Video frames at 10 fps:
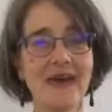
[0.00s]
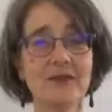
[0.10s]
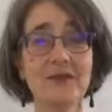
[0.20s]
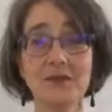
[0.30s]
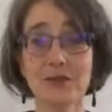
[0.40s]

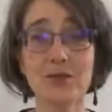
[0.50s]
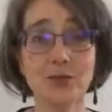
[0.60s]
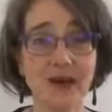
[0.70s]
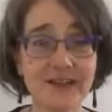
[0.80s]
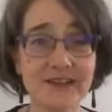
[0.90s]
For a good
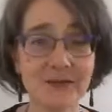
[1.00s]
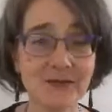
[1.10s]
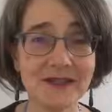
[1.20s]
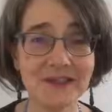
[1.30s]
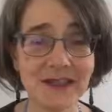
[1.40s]
while. I don't
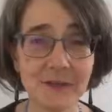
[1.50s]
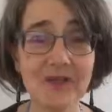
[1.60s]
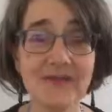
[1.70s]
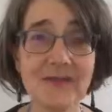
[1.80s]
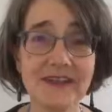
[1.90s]
mean a couple
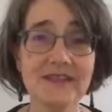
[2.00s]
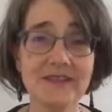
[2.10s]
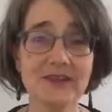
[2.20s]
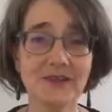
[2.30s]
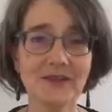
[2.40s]
of
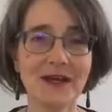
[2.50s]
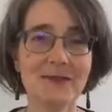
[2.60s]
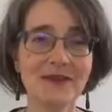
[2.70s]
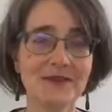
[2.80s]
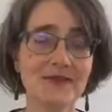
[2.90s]
minutes, I
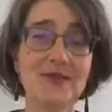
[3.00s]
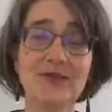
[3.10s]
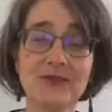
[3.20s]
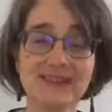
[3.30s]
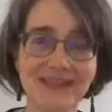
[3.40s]
mean for a
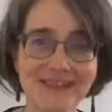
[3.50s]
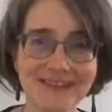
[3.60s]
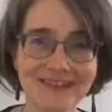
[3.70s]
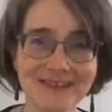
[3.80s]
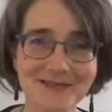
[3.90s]
few
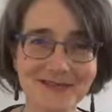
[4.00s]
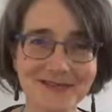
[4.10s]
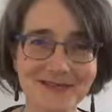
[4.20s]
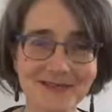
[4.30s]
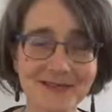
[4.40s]
days.
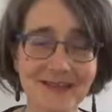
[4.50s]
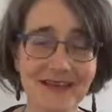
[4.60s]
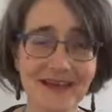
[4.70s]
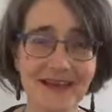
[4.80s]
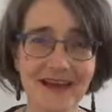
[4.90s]

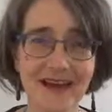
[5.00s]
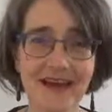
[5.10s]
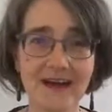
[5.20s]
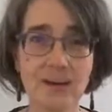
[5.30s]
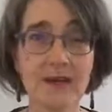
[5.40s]

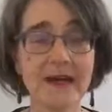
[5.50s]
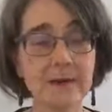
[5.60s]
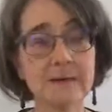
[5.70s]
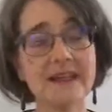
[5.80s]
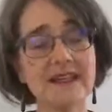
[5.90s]

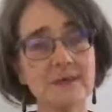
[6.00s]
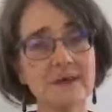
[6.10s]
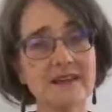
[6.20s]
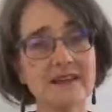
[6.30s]
Without making a big